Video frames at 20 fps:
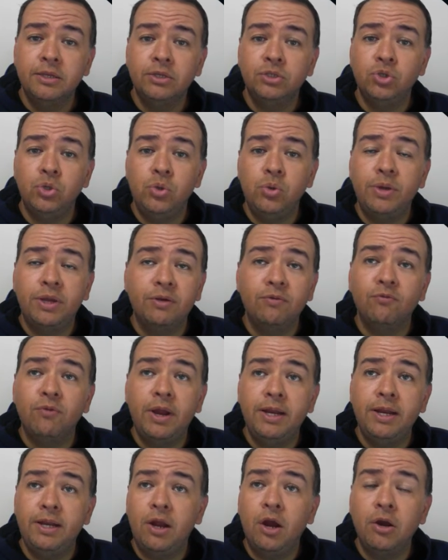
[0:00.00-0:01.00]
So you can
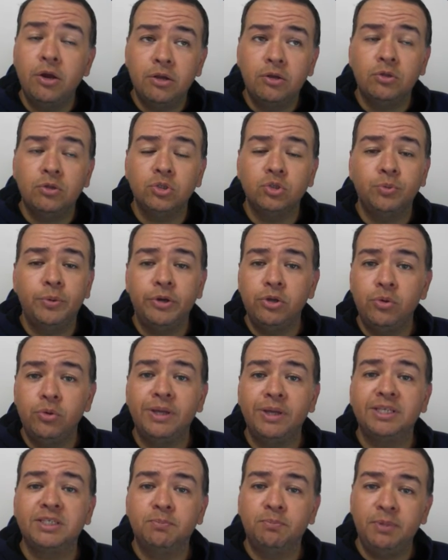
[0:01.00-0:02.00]
write articles where you
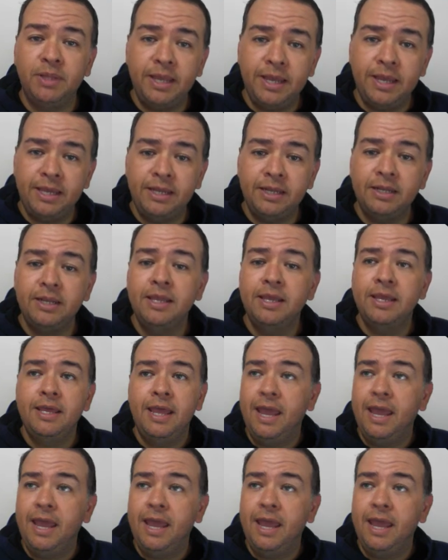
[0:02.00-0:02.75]
explain